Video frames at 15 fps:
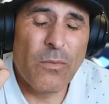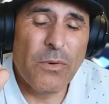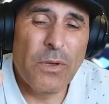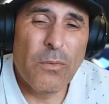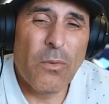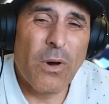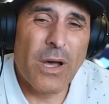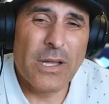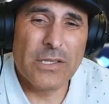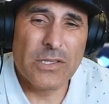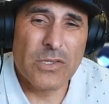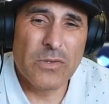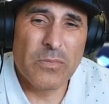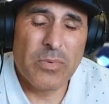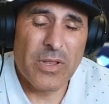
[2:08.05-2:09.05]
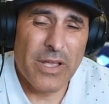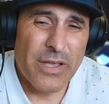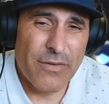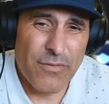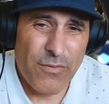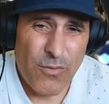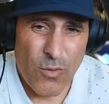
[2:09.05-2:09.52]
we want to
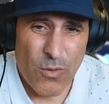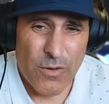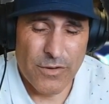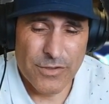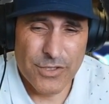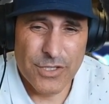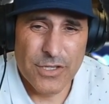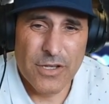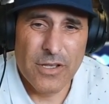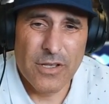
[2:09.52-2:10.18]
play Forge.